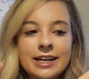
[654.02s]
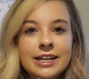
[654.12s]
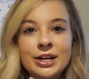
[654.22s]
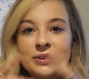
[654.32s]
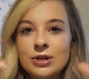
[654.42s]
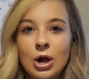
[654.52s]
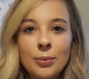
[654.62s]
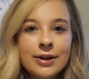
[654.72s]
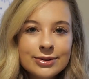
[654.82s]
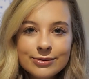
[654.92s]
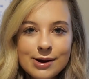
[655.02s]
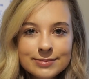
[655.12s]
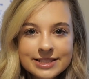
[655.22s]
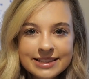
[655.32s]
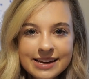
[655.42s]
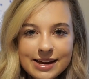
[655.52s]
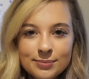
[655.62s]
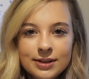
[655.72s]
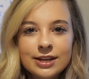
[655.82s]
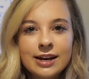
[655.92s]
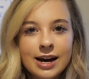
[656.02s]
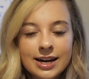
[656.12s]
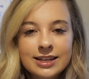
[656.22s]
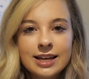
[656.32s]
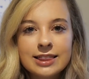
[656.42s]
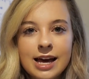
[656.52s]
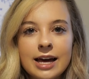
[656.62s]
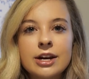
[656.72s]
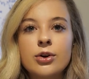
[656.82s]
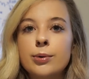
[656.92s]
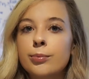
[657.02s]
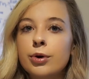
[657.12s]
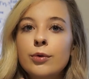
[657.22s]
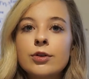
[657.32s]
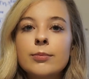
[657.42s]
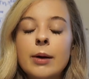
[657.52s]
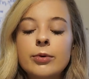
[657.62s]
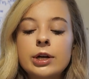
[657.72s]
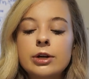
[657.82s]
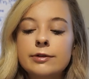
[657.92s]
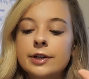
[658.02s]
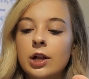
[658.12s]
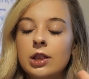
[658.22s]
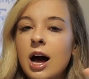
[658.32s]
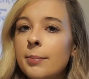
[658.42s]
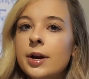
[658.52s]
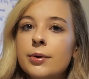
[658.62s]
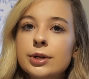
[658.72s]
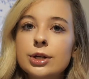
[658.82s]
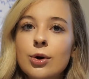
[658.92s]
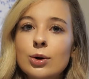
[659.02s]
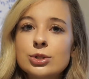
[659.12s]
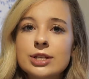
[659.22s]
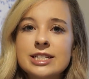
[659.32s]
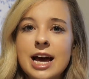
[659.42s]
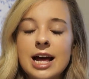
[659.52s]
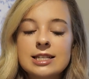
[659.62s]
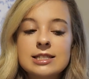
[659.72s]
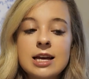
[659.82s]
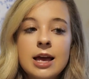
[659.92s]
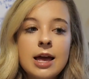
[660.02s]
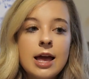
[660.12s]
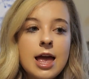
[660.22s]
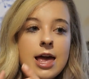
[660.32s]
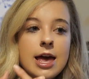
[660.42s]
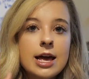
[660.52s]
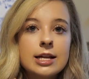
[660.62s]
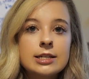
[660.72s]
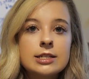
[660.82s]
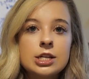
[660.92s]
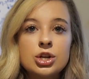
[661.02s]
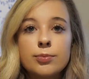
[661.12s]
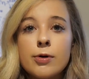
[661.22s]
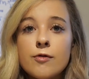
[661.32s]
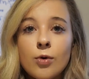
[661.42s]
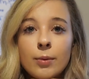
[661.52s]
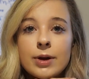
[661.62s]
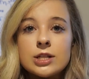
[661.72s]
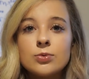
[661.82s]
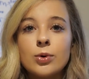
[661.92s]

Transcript: you know, it's all about the REM sleep. You gotta get that. It'll improve your memory. You'll feel a lot better when you go into the test, and your performance